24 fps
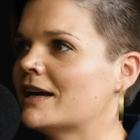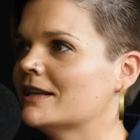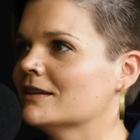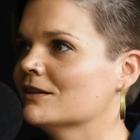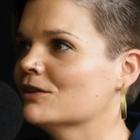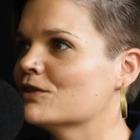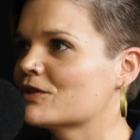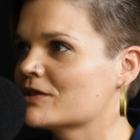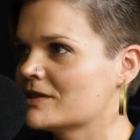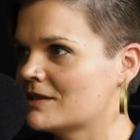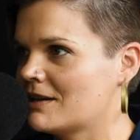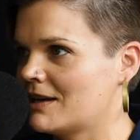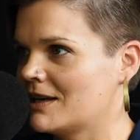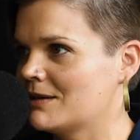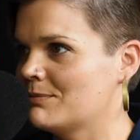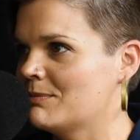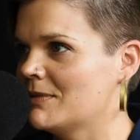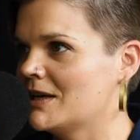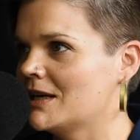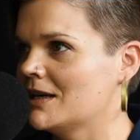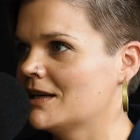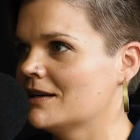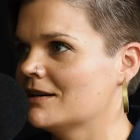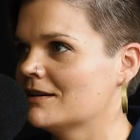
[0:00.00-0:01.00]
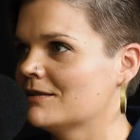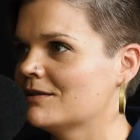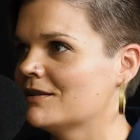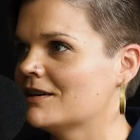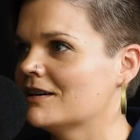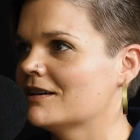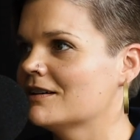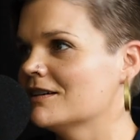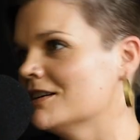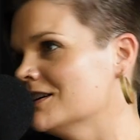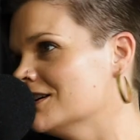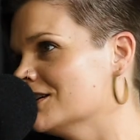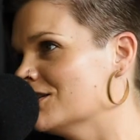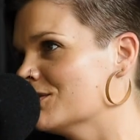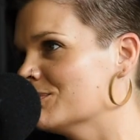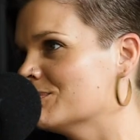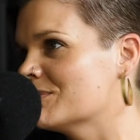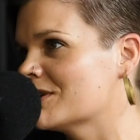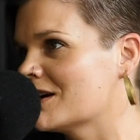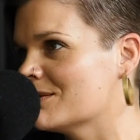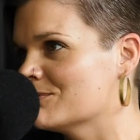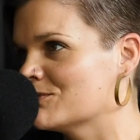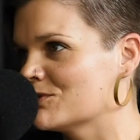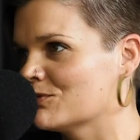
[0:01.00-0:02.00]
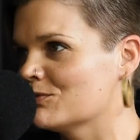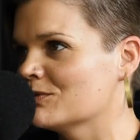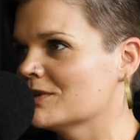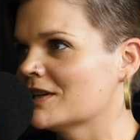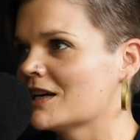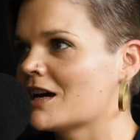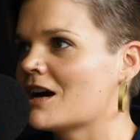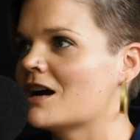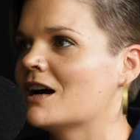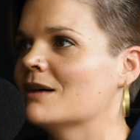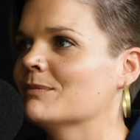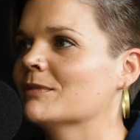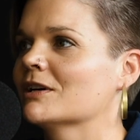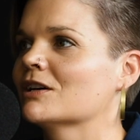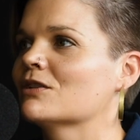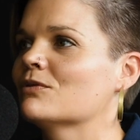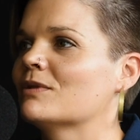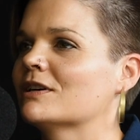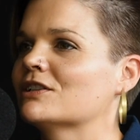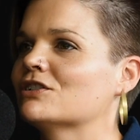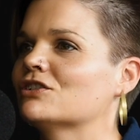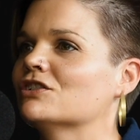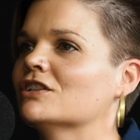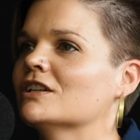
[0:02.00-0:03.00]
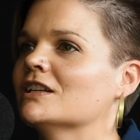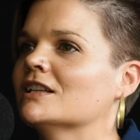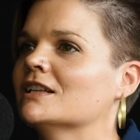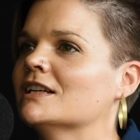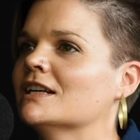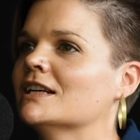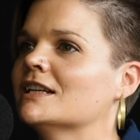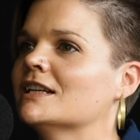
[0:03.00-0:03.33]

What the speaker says: and looks like me, becomes a really common question.